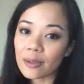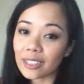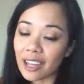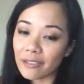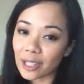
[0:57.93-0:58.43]

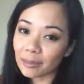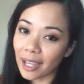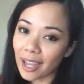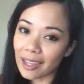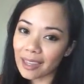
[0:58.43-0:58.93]
when I failed
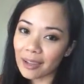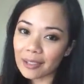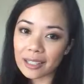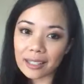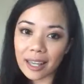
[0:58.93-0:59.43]
math, I
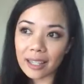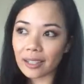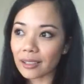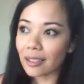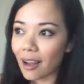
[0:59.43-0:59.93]
was
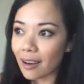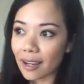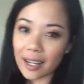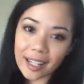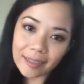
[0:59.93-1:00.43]
like, all
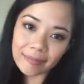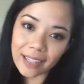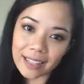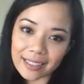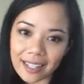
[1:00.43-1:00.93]
right,
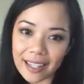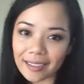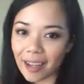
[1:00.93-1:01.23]
that's it.